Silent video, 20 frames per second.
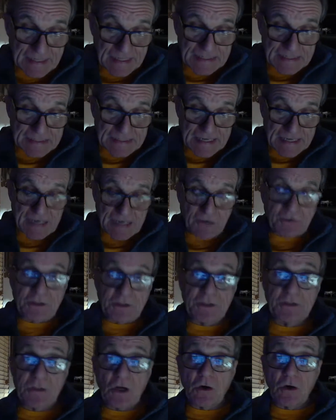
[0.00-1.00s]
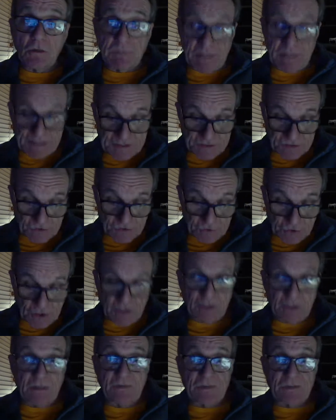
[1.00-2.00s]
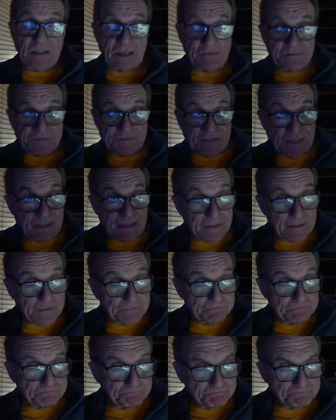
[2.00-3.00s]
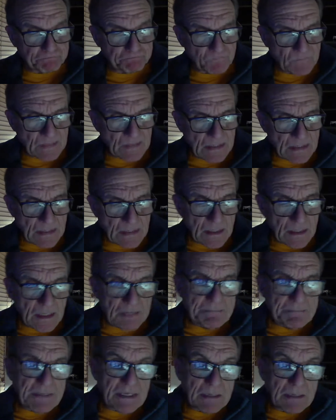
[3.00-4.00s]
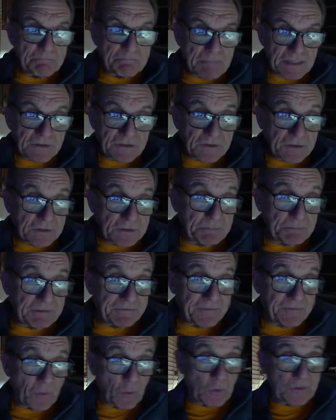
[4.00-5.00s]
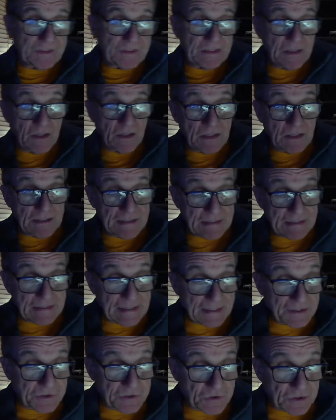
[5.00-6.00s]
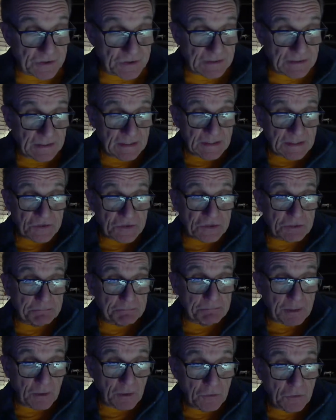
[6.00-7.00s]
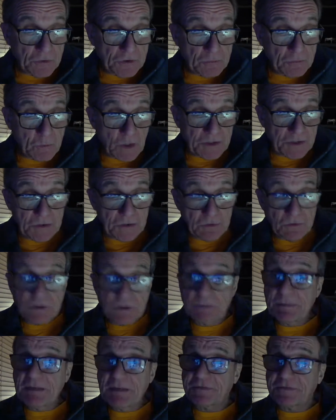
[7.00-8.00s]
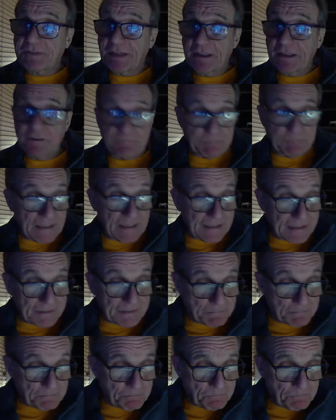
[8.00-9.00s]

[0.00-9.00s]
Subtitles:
and now the noblest nerves are fraying. A mere month before the early election, supposed were you to be free of blame.